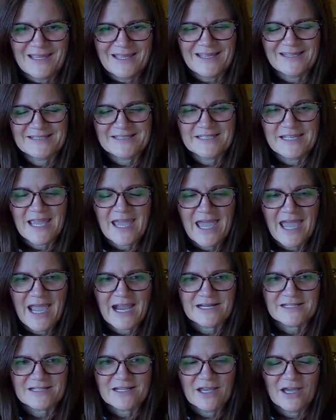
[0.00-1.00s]
is the
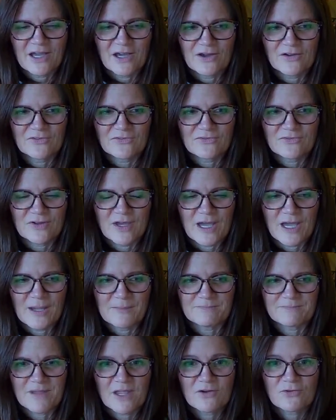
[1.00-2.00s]
act of
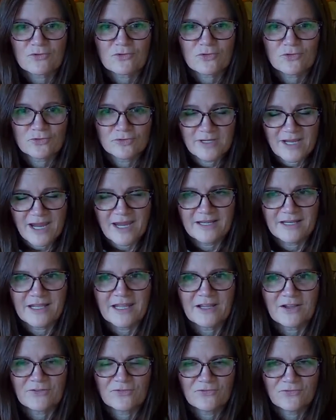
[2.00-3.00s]

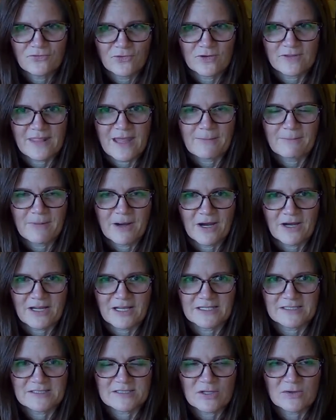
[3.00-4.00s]
creating for that
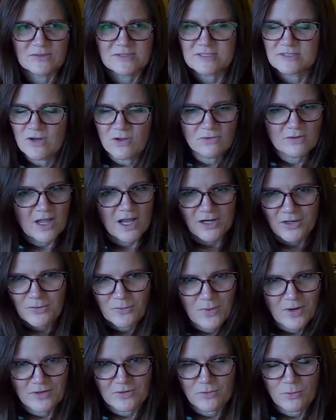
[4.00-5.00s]
market. So it's no longer
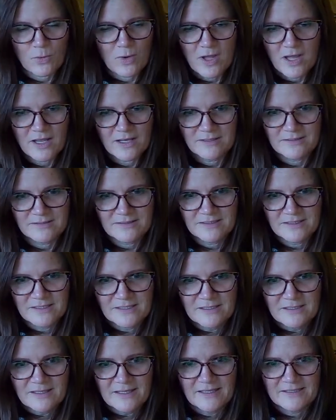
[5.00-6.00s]
one-to-one.
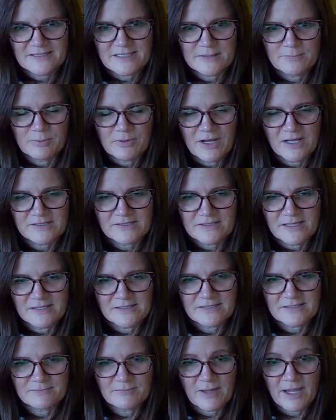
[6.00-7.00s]
It's the
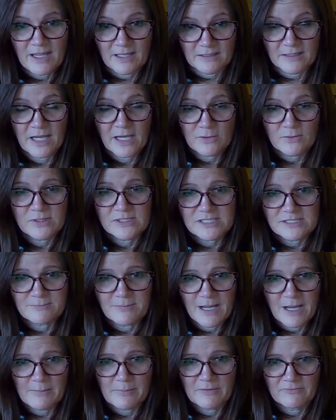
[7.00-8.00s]
process by a linguist,
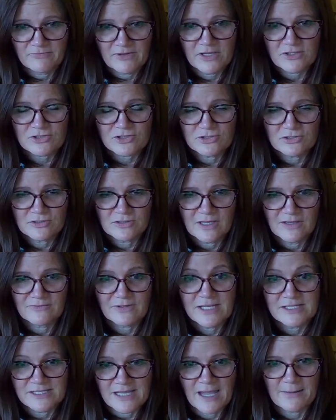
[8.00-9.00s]
by a professional,
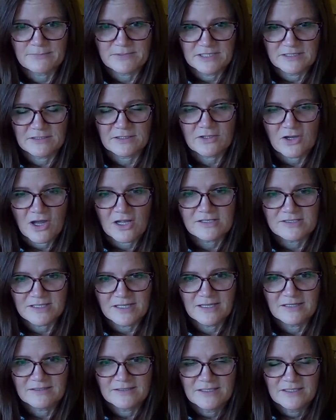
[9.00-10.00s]
of adapting the
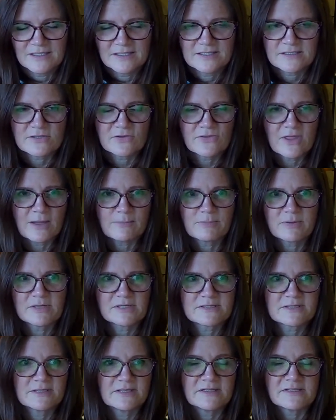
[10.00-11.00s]
content. So that
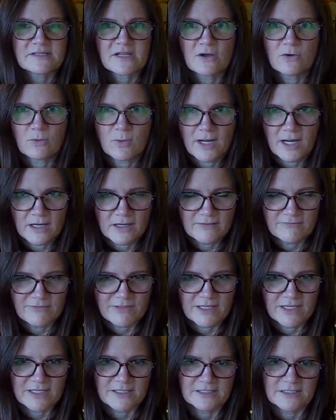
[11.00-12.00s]
person is aware of
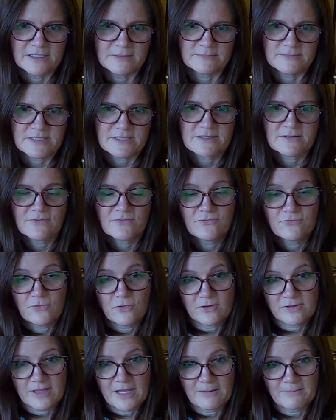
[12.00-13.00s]
the idioms
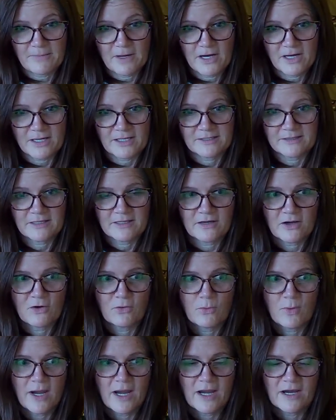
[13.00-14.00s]
for that market. They're
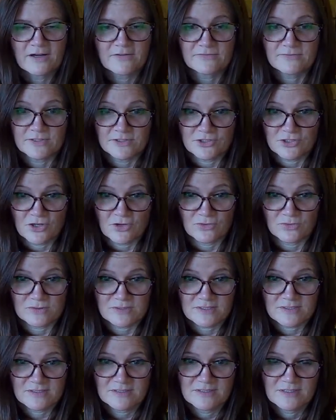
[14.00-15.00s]
aware of the
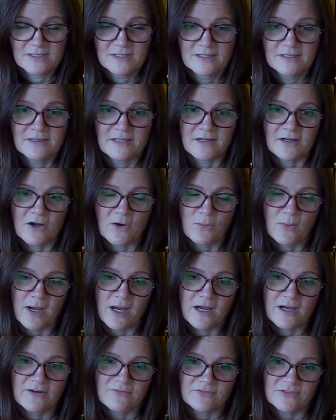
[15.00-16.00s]
jokes. They're
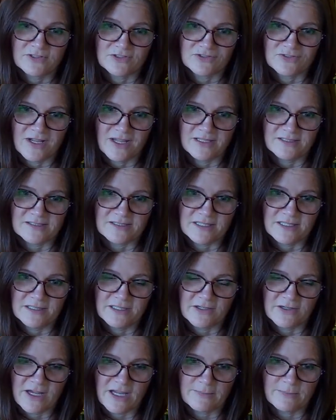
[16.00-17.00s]
aware of the trends,
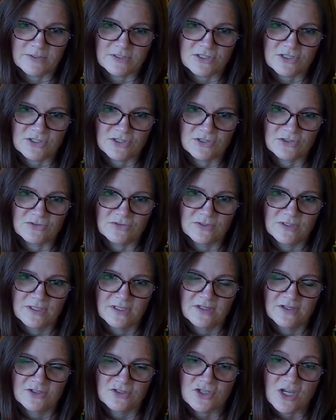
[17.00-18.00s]
and they're able to
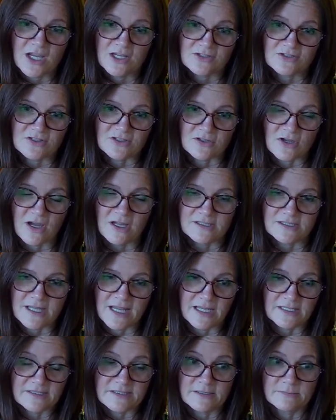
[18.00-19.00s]
change the
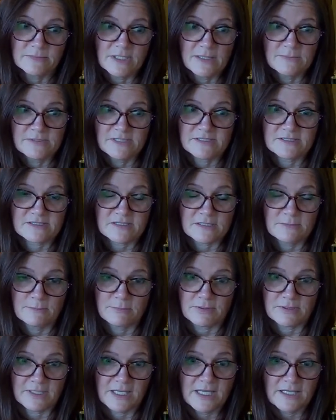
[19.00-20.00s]
content. And sometimes it's
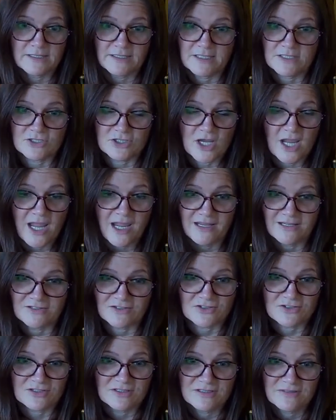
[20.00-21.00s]
completely
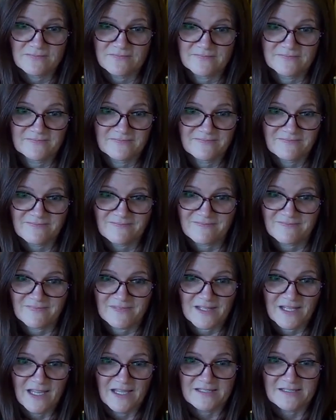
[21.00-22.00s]
changed.
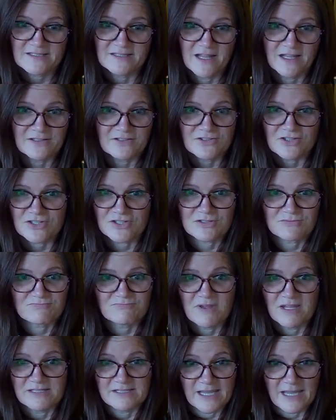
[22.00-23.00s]
It's not just
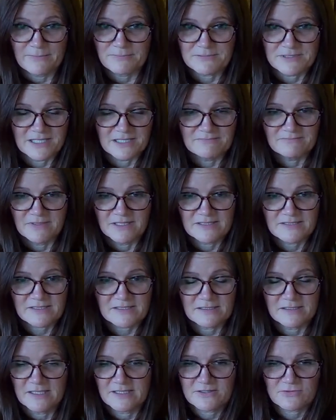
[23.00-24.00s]
adapted.
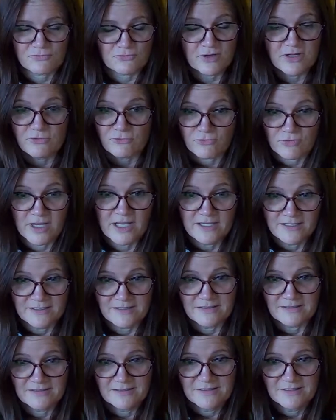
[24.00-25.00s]
It's
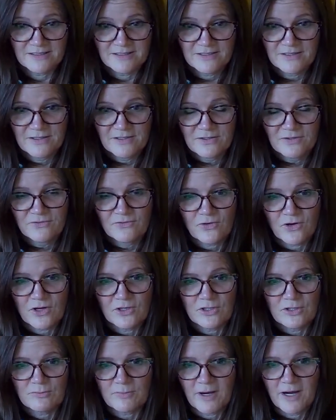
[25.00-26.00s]
rewritten for a
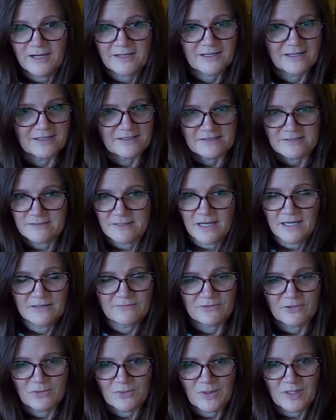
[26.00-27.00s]
new market because none
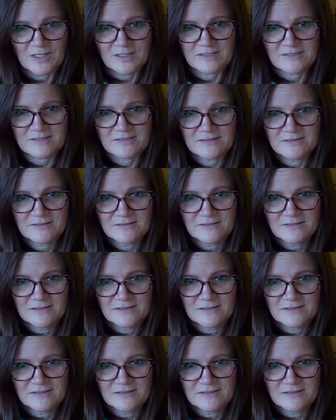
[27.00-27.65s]
of it works.